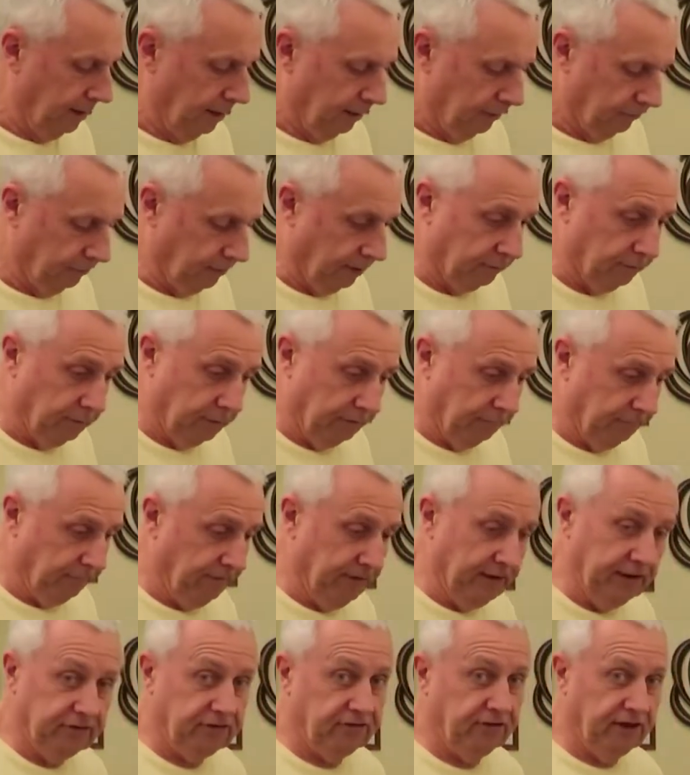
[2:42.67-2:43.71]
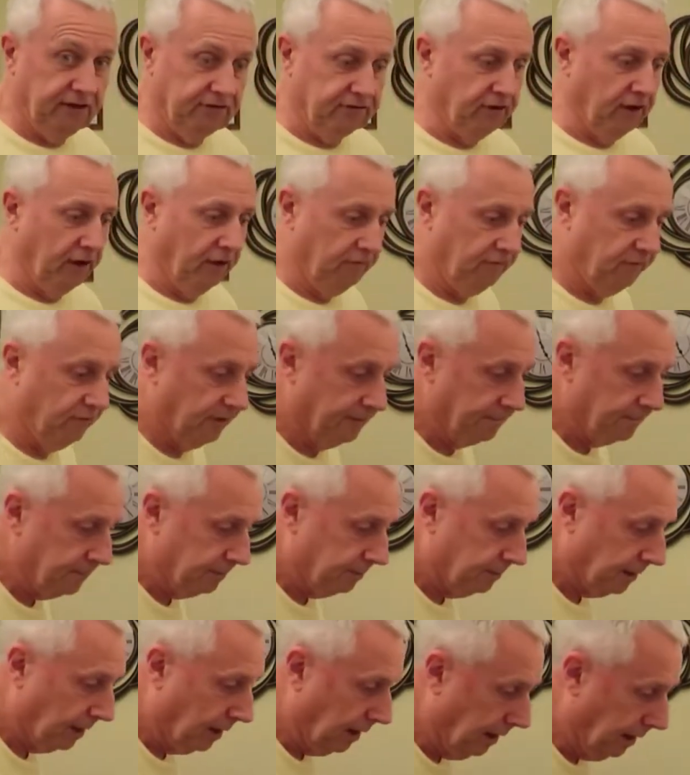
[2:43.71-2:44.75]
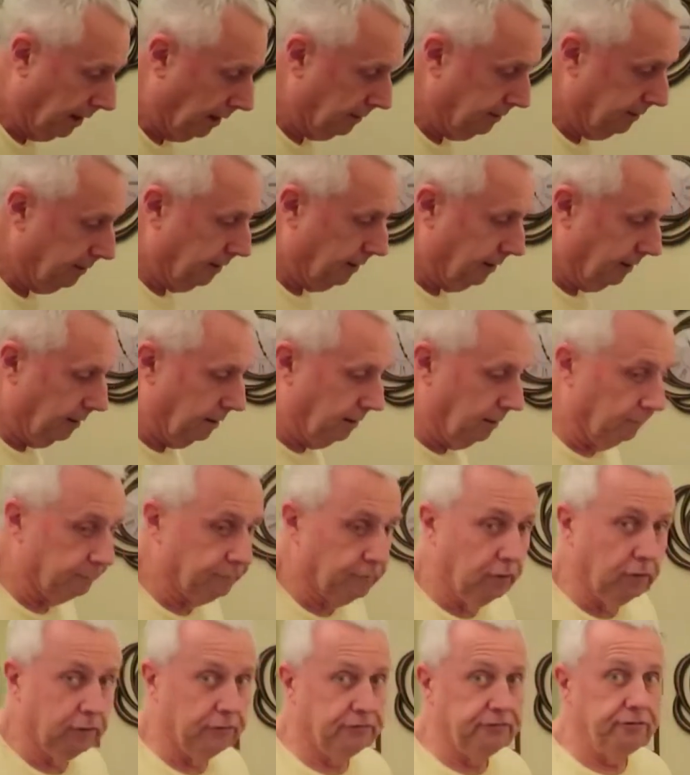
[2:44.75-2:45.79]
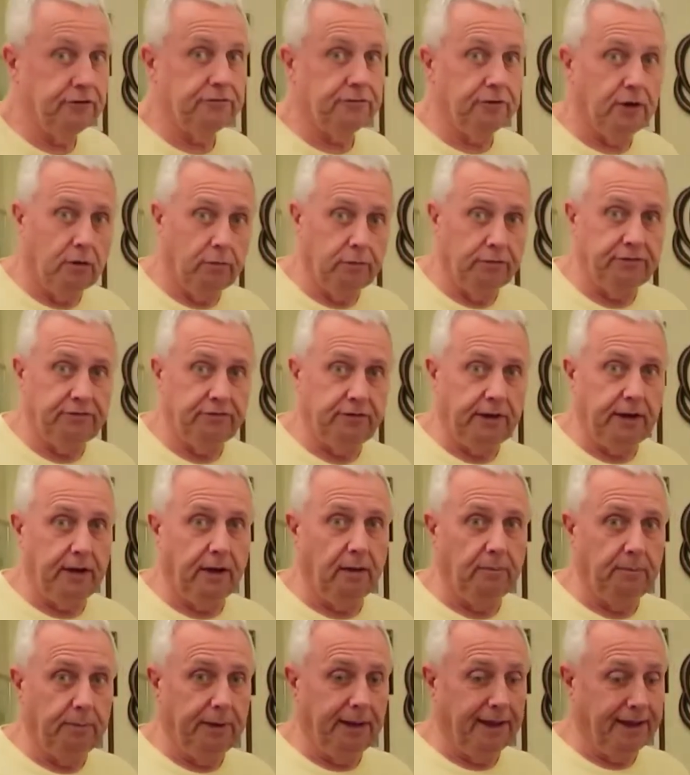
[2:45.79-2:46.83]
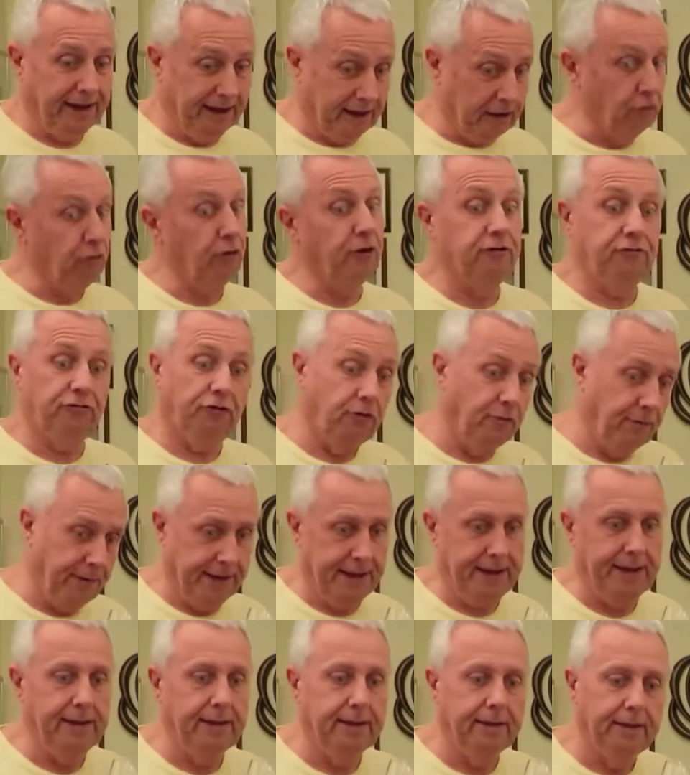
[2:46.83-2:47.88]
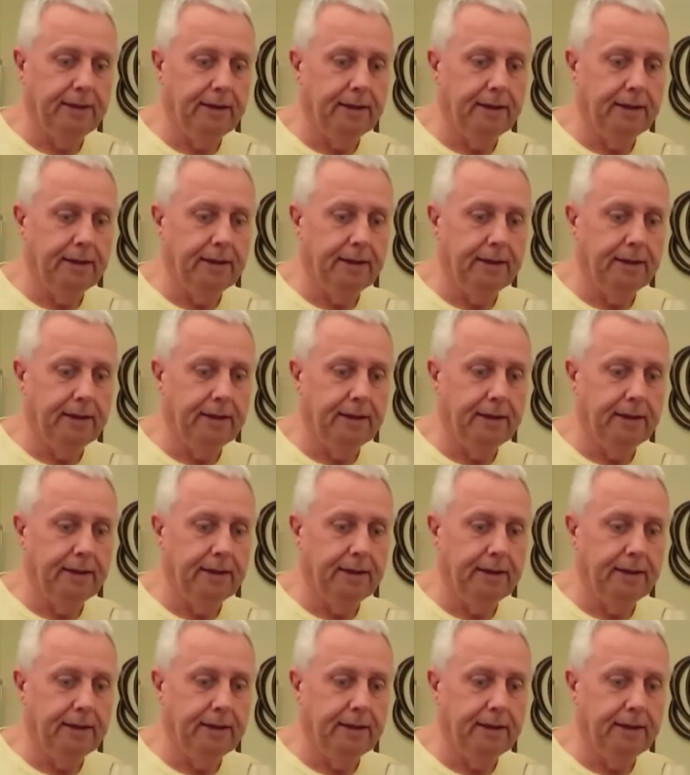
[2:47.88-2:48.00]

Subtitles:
So I'm going to finish this off, and of course there's always the obligatory